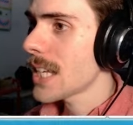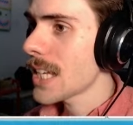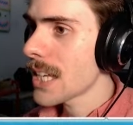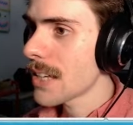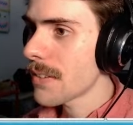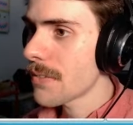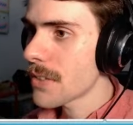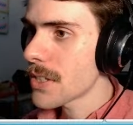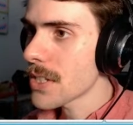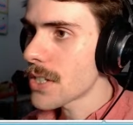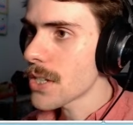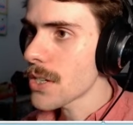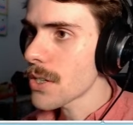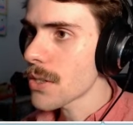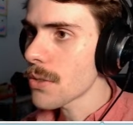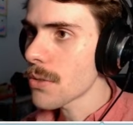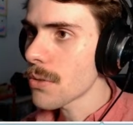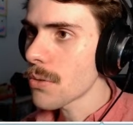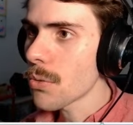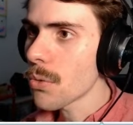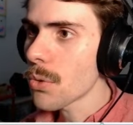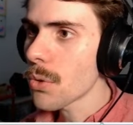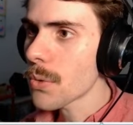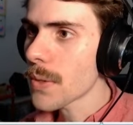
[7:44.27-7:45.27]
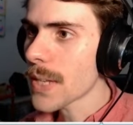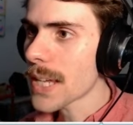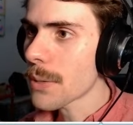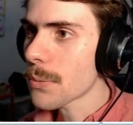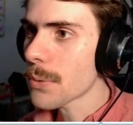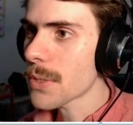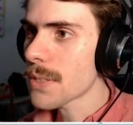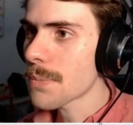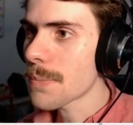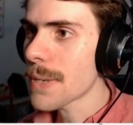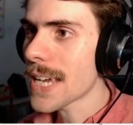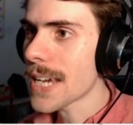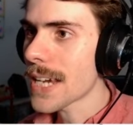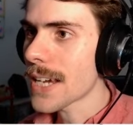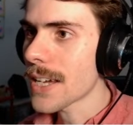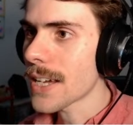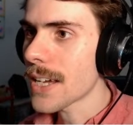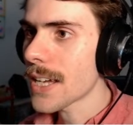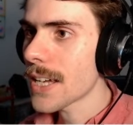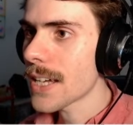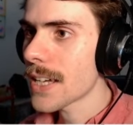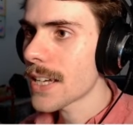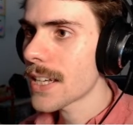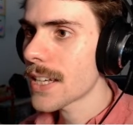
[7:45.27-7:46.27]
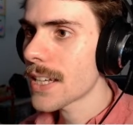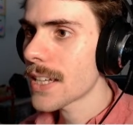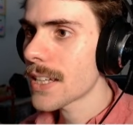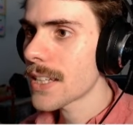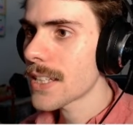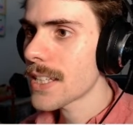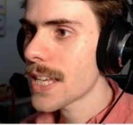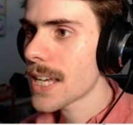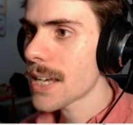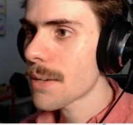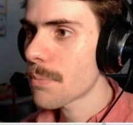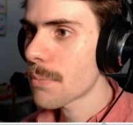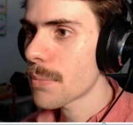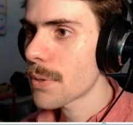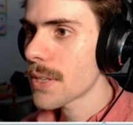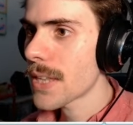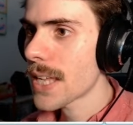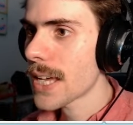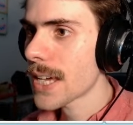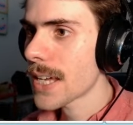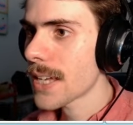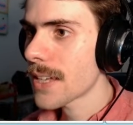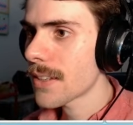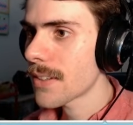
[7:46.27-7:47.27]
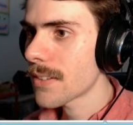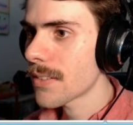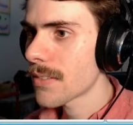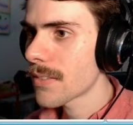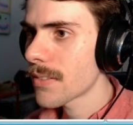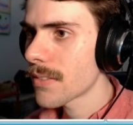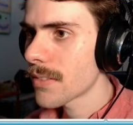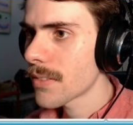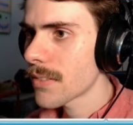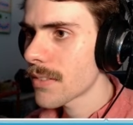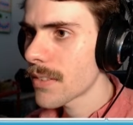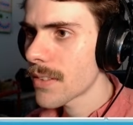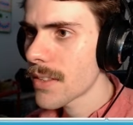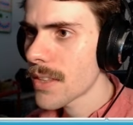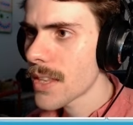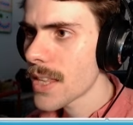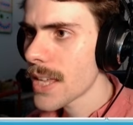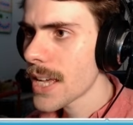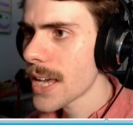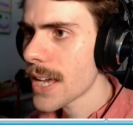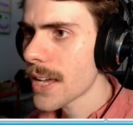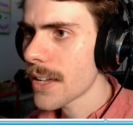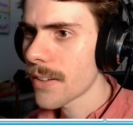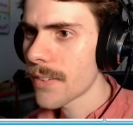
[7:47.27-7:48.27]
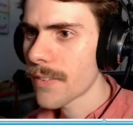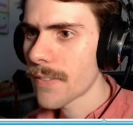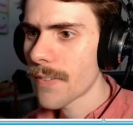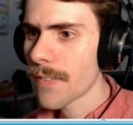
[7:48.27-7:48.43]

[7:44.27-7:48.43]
if you do. Ooh, that one's big. Yeah, put that there.